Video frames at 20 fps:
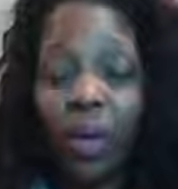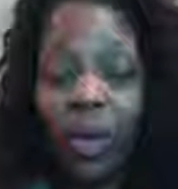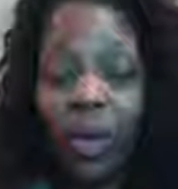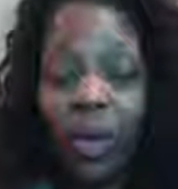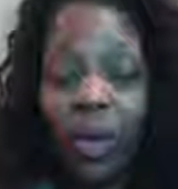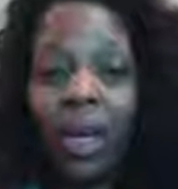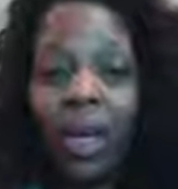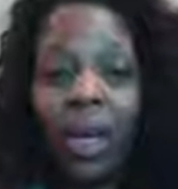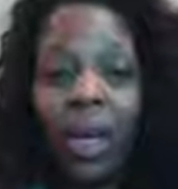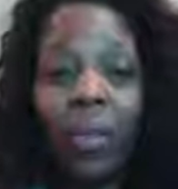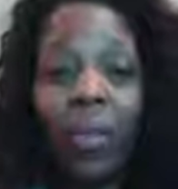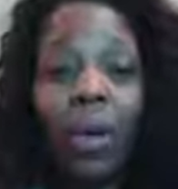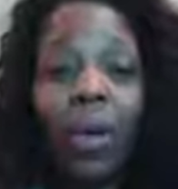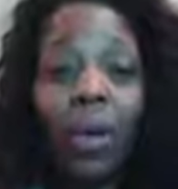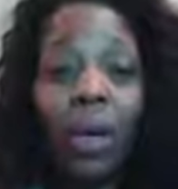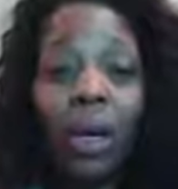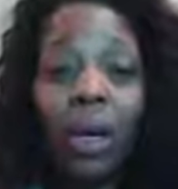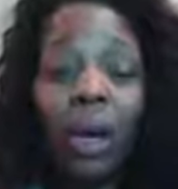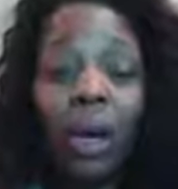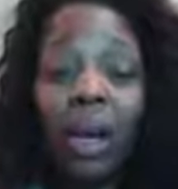a
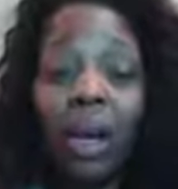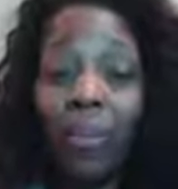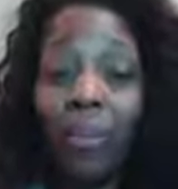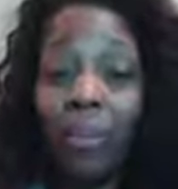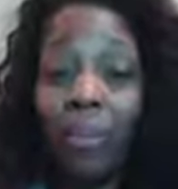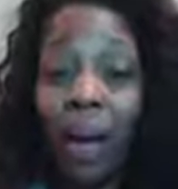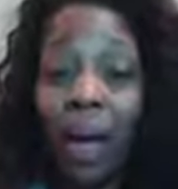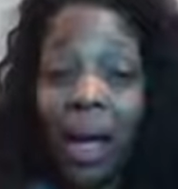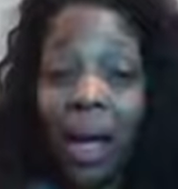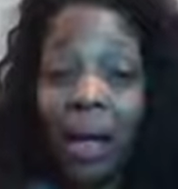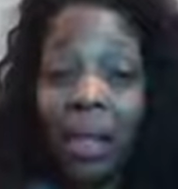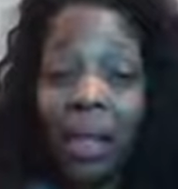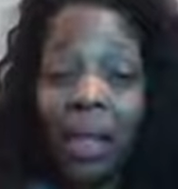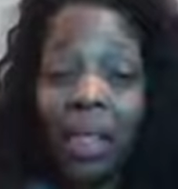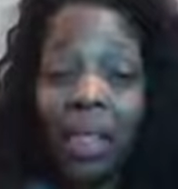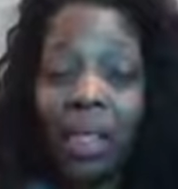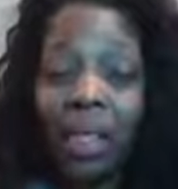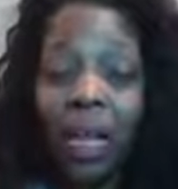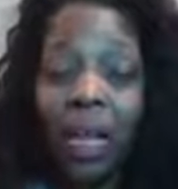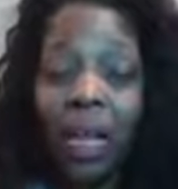chemical
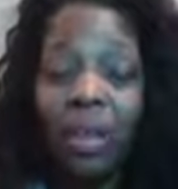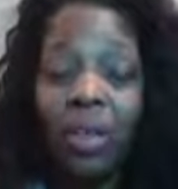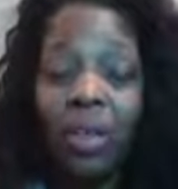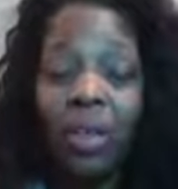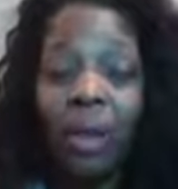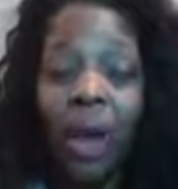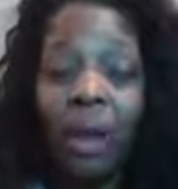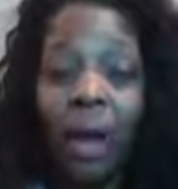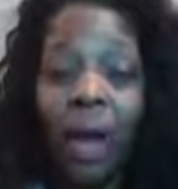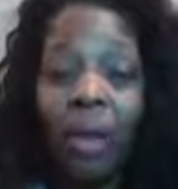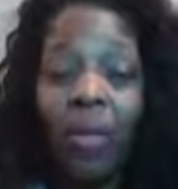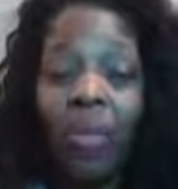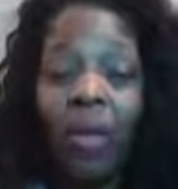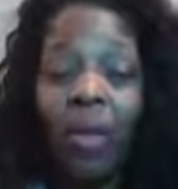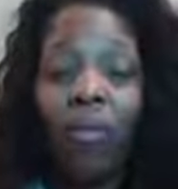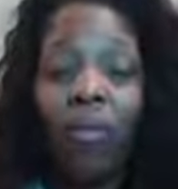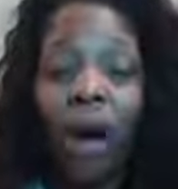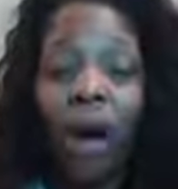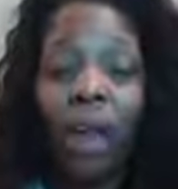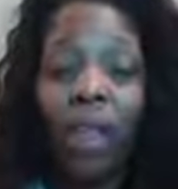imbalance, and you don't have
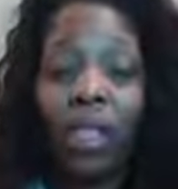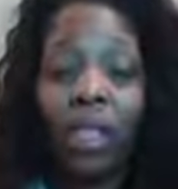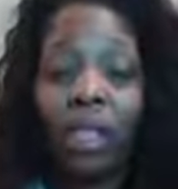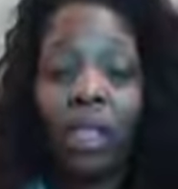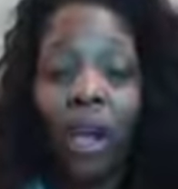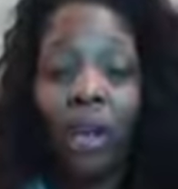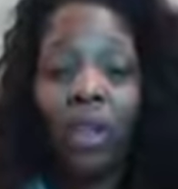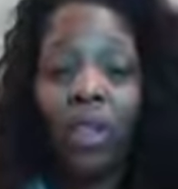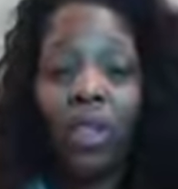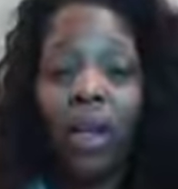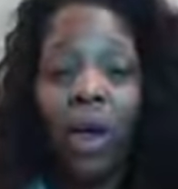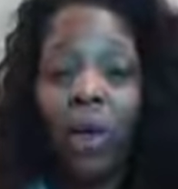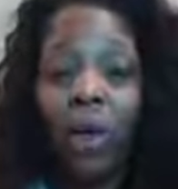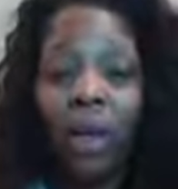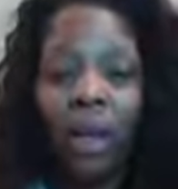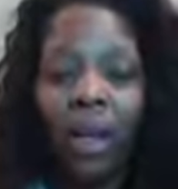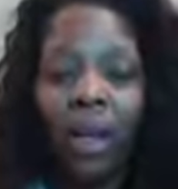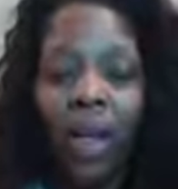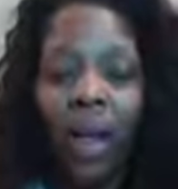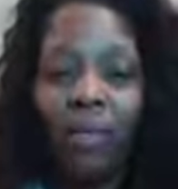the right
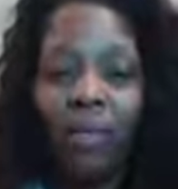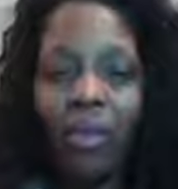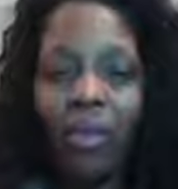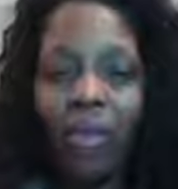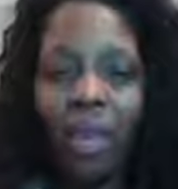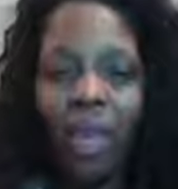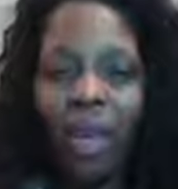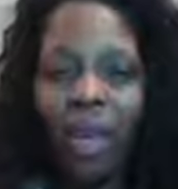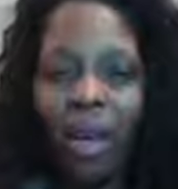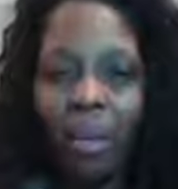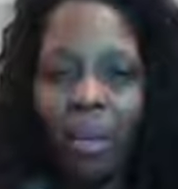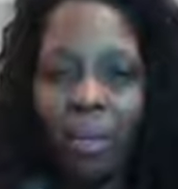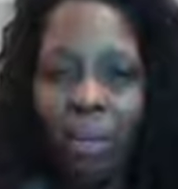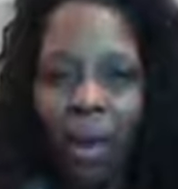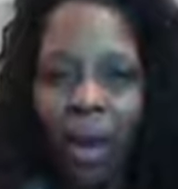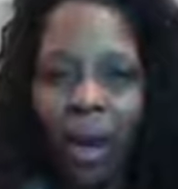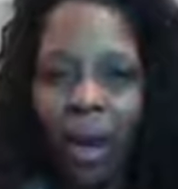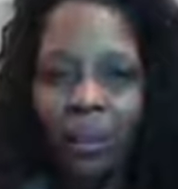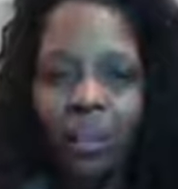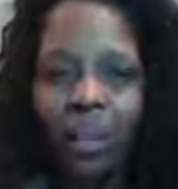serotonin levels in your
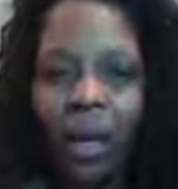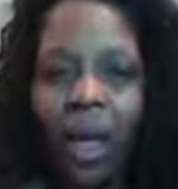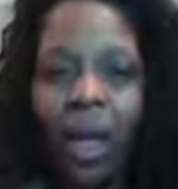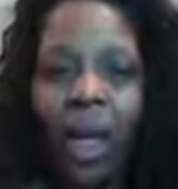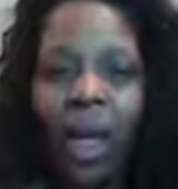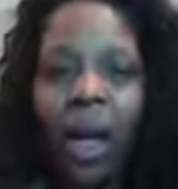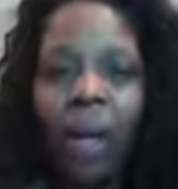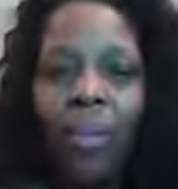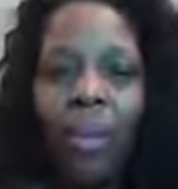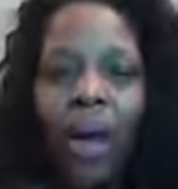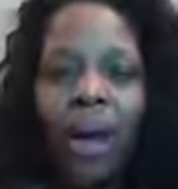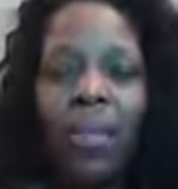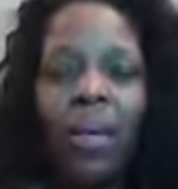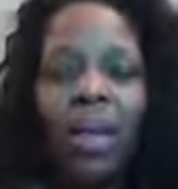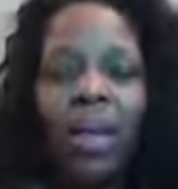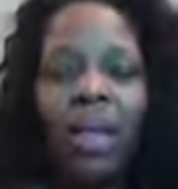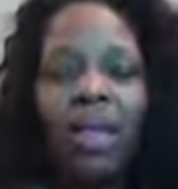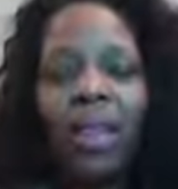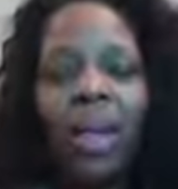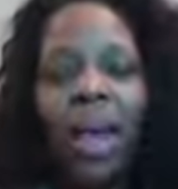brain.
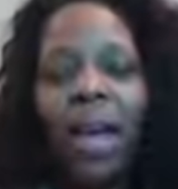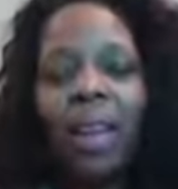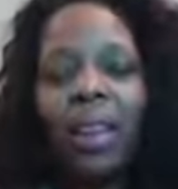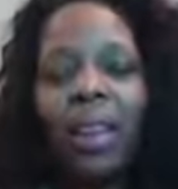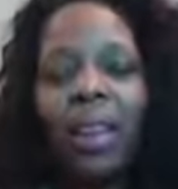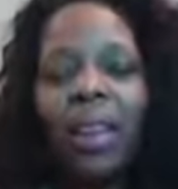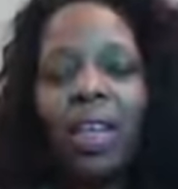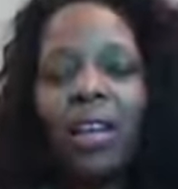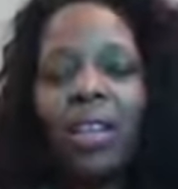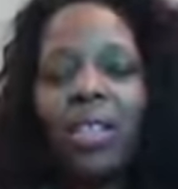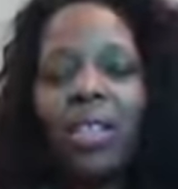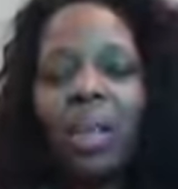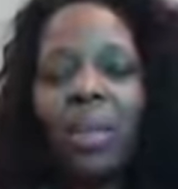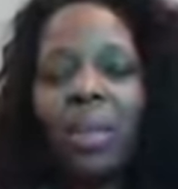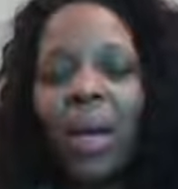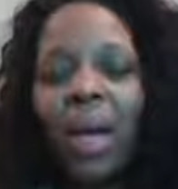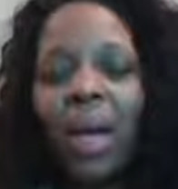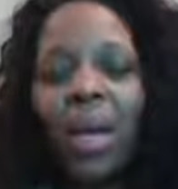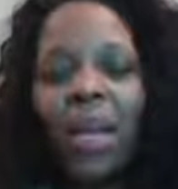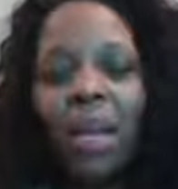Maybe that there's
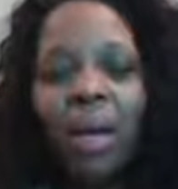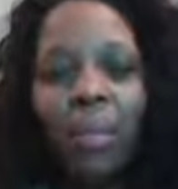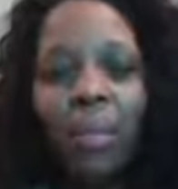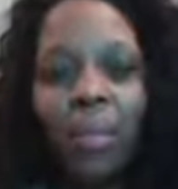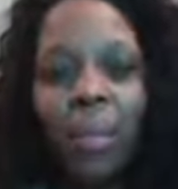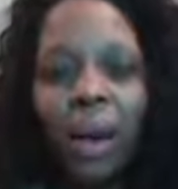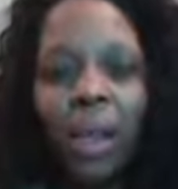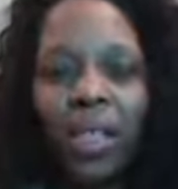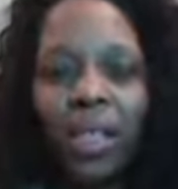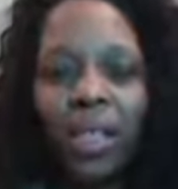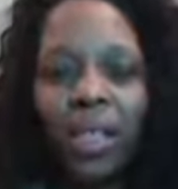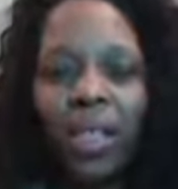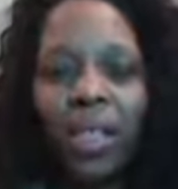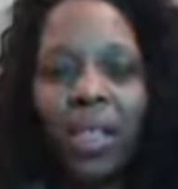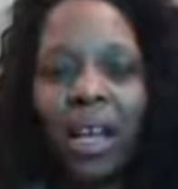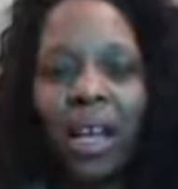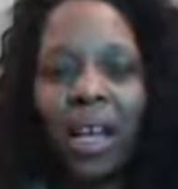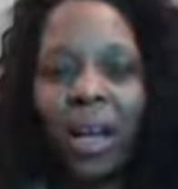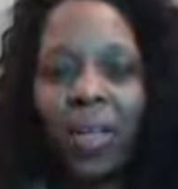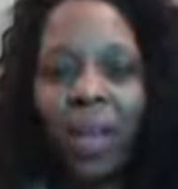some
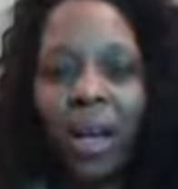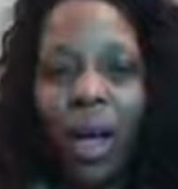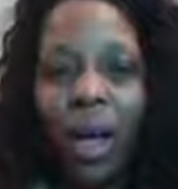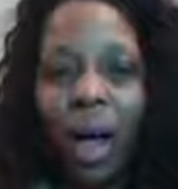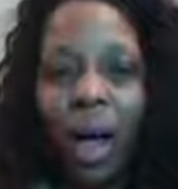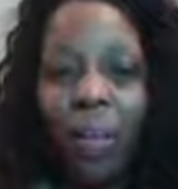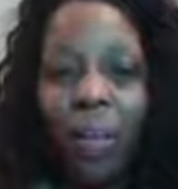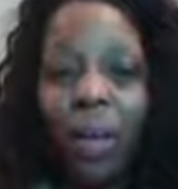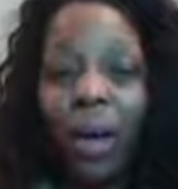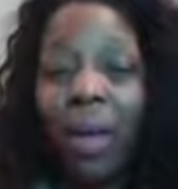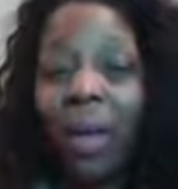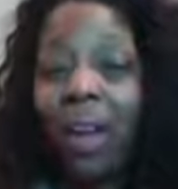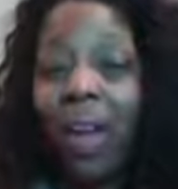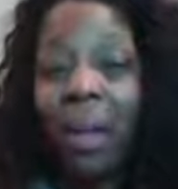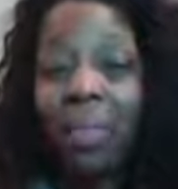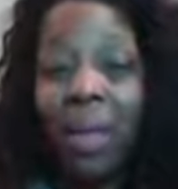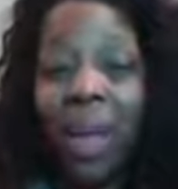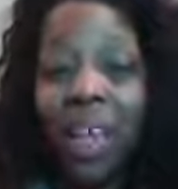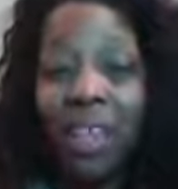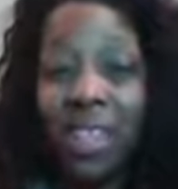antidepressants that are going to help you, and
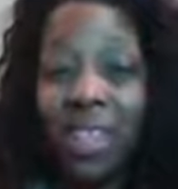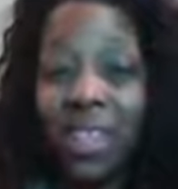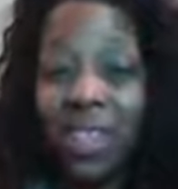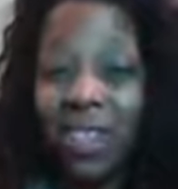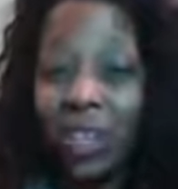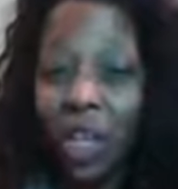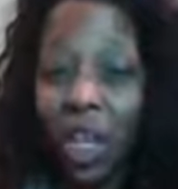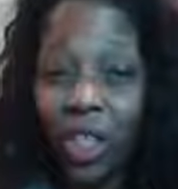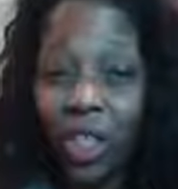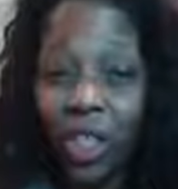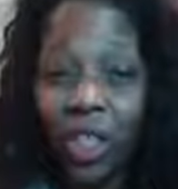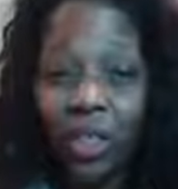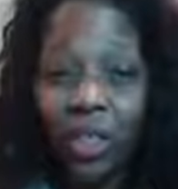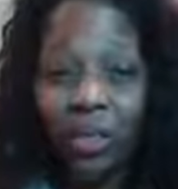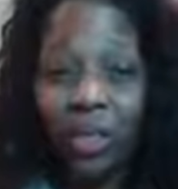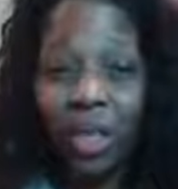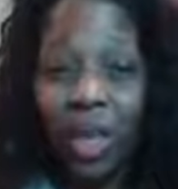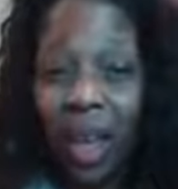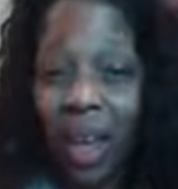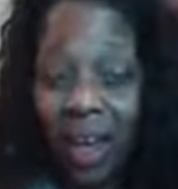I'm not suggesting
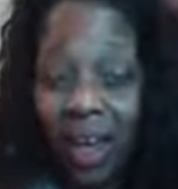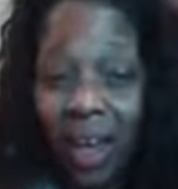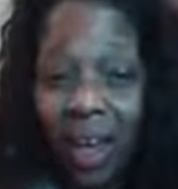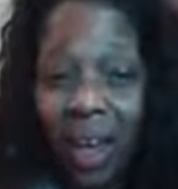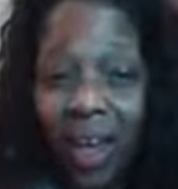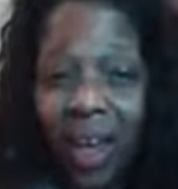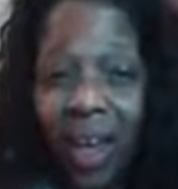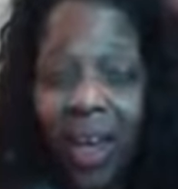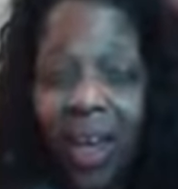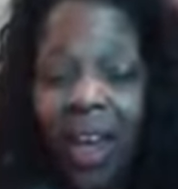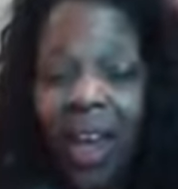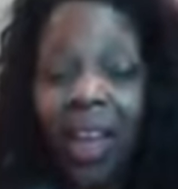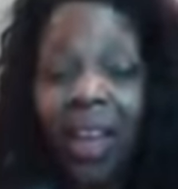you take it.